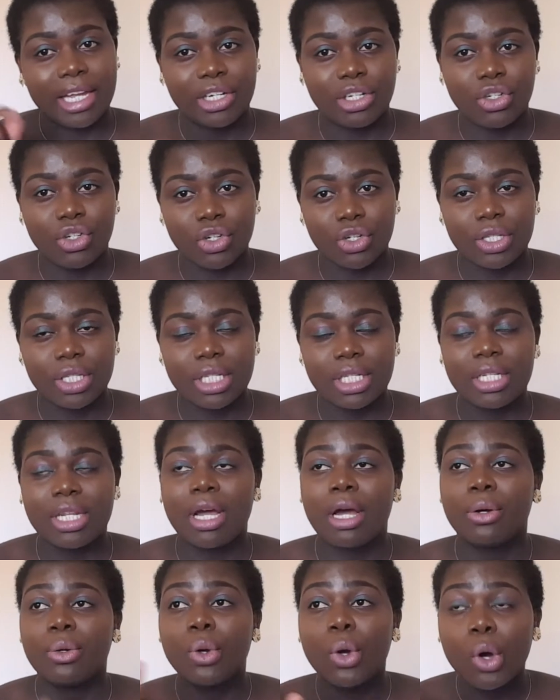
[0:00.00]
I jot it
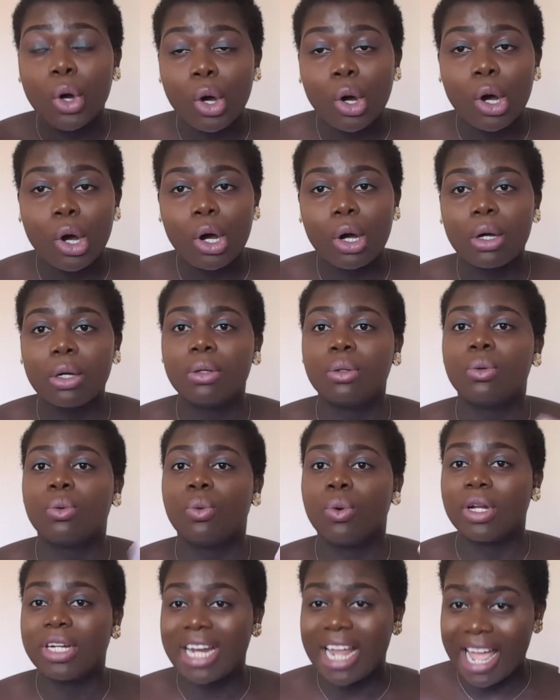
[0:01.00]
down. Or
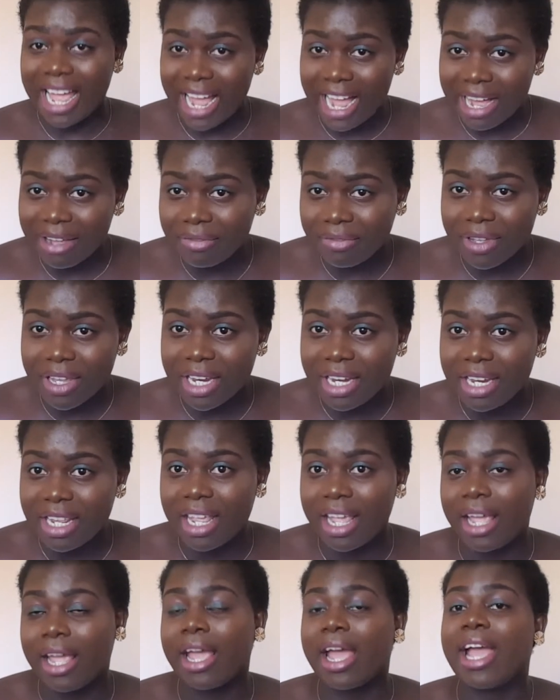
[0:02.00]
what I have in
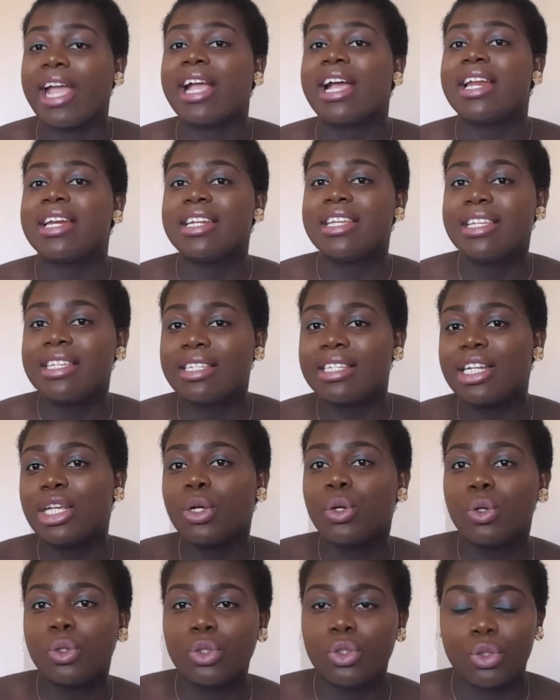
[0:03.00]
here, I can easily
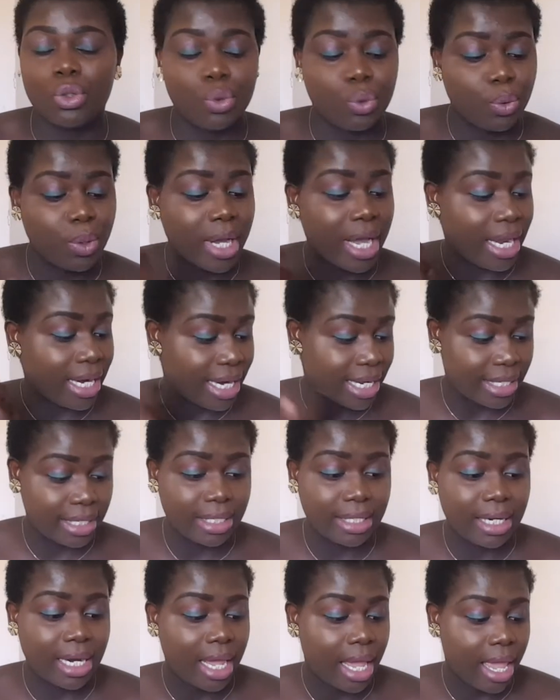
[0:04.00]
go through and I
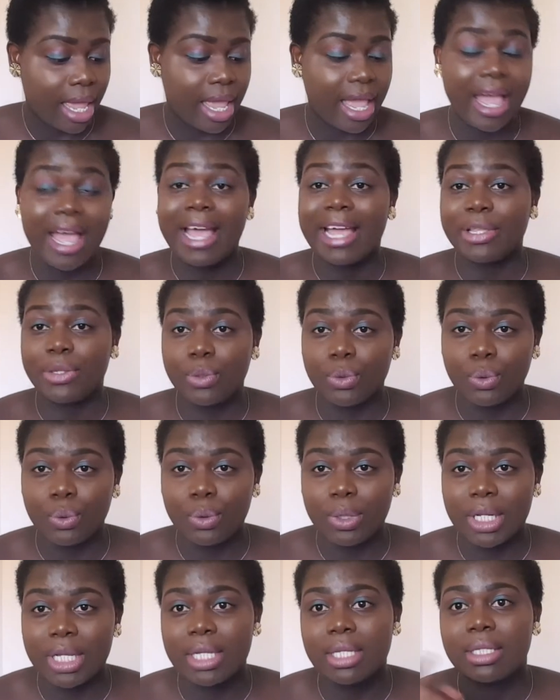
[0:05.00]
see that, hey, I had to
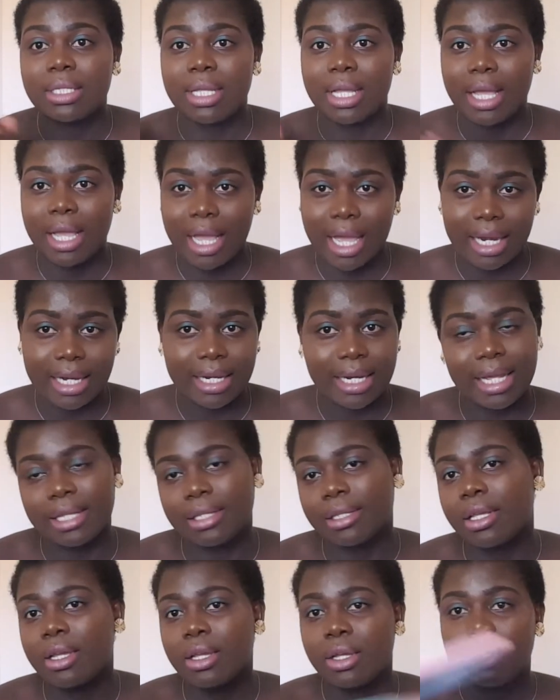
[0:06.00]
do this and
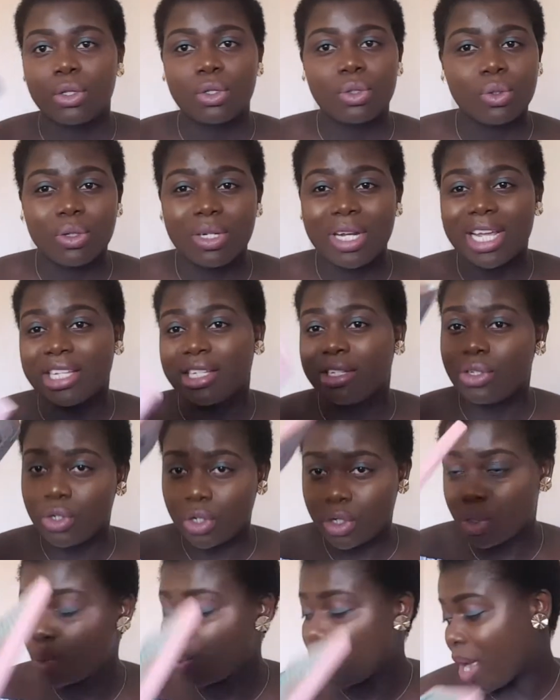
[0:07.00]
that. So that's
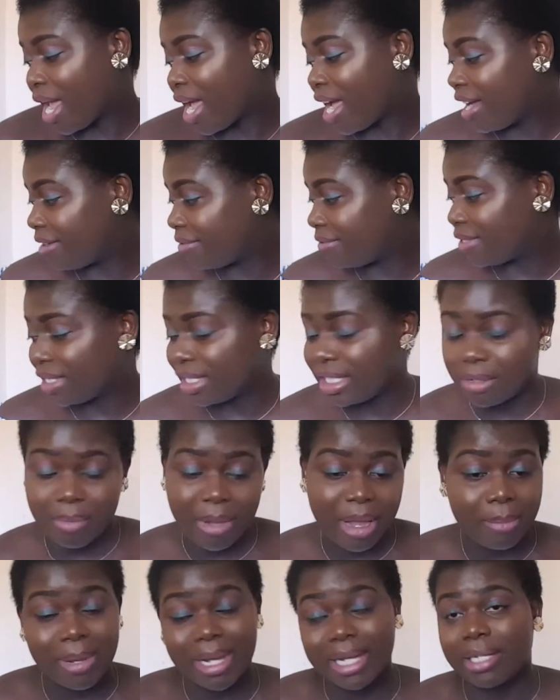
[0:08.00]
just why I have this in
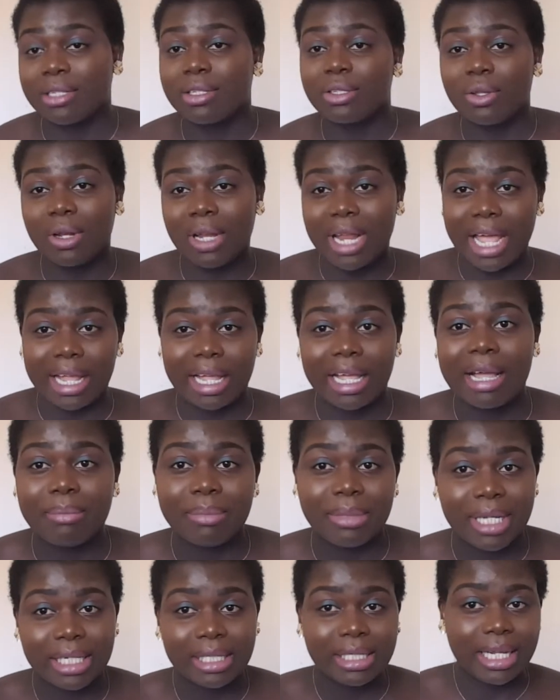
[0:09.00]
my bag. It's not like
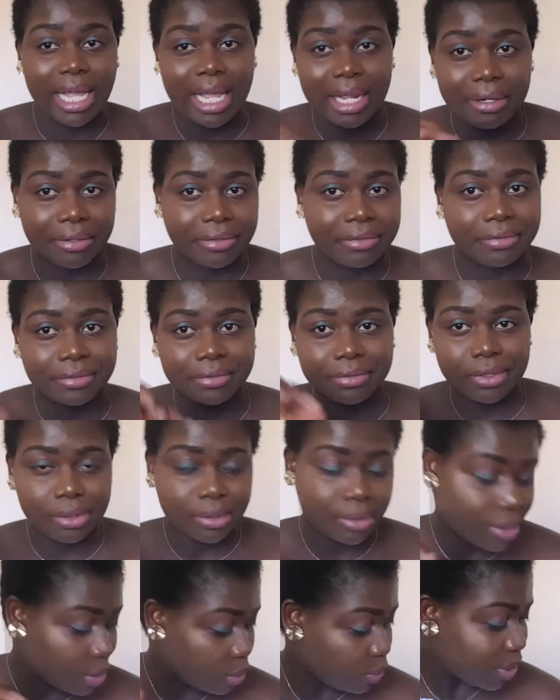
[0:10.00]
I'm that kind of
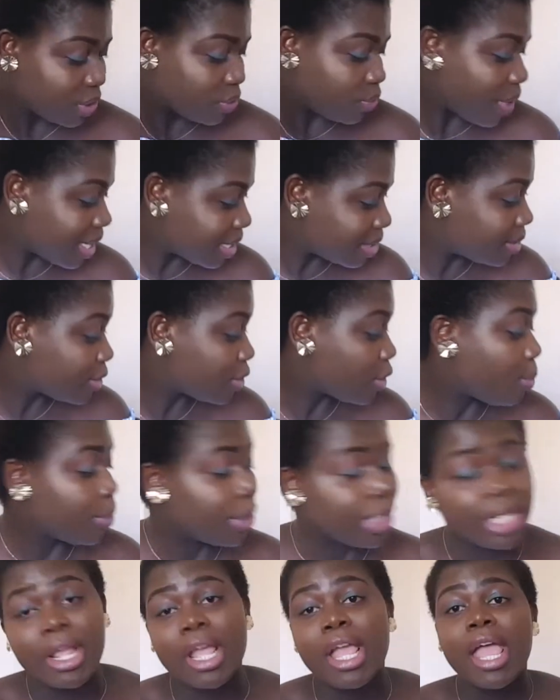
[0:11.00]
always writing
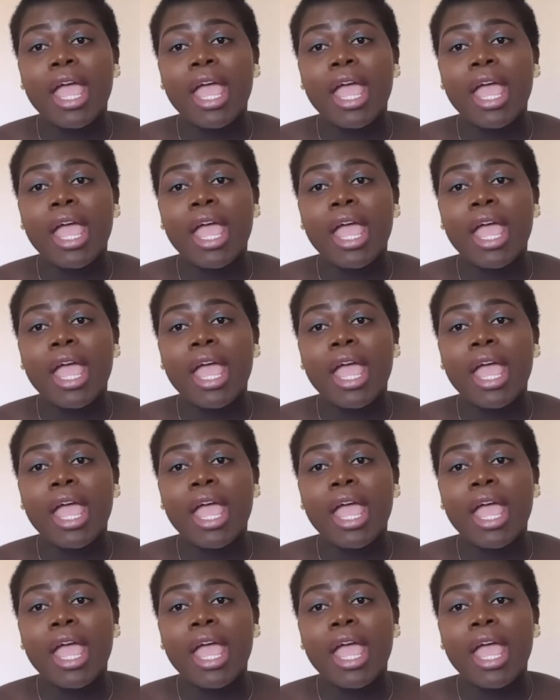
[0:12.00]
somebody.